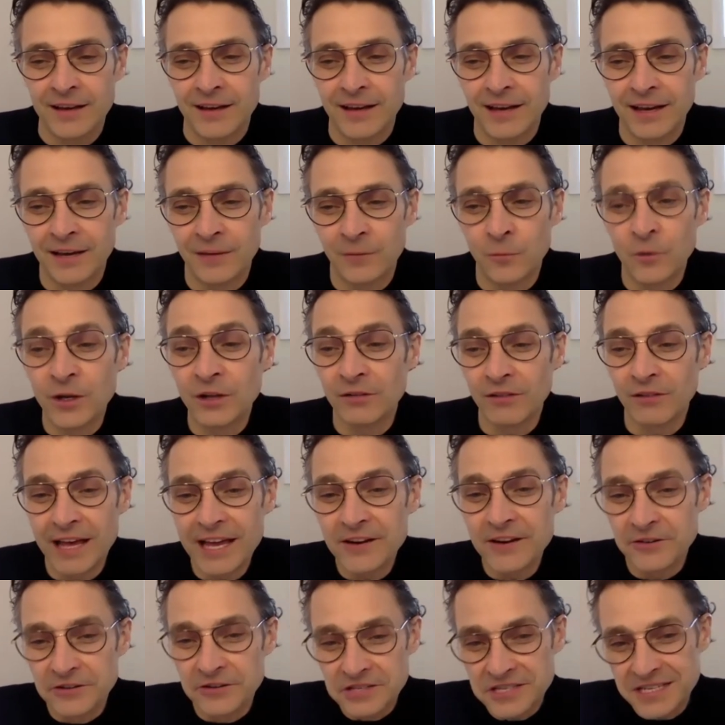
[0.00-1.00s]
And we
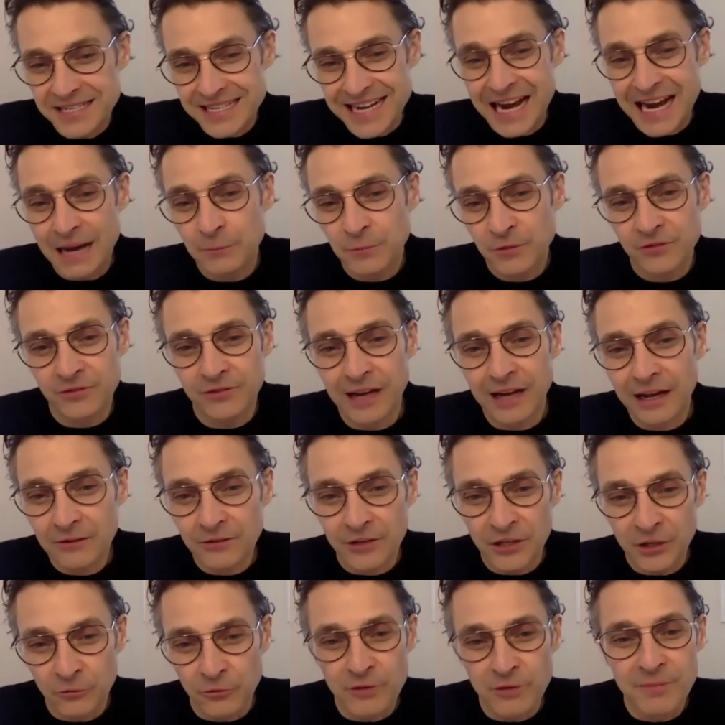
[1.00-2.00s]
later stopped
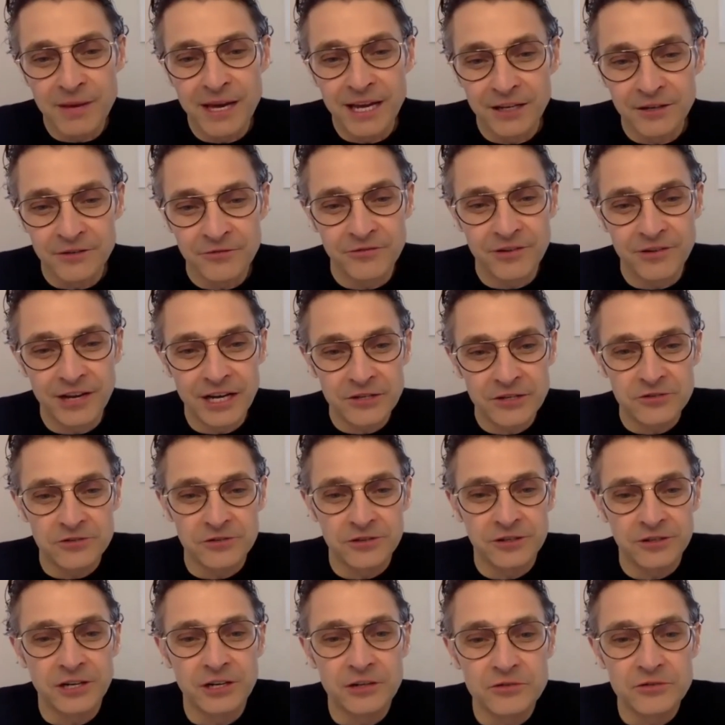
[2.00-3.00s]
selling
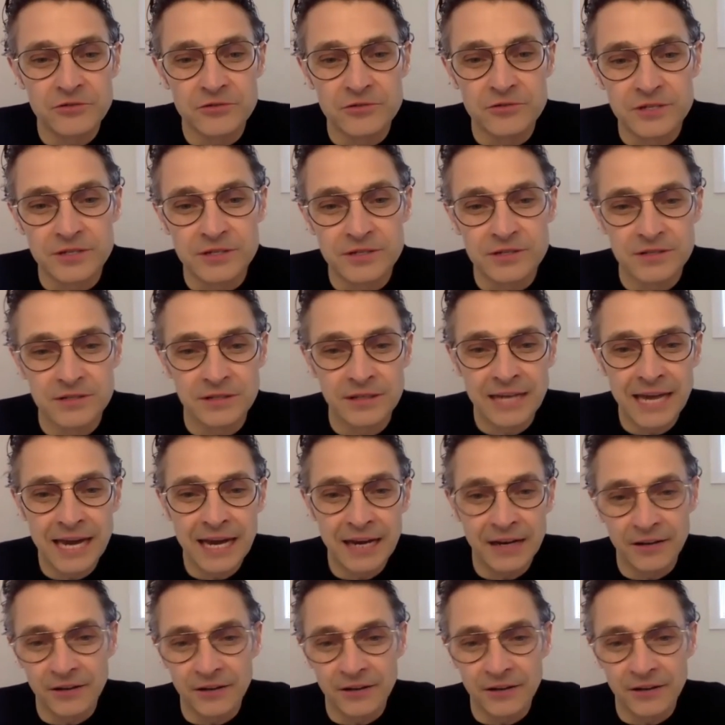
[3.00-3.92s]
remanufactured cartridges and got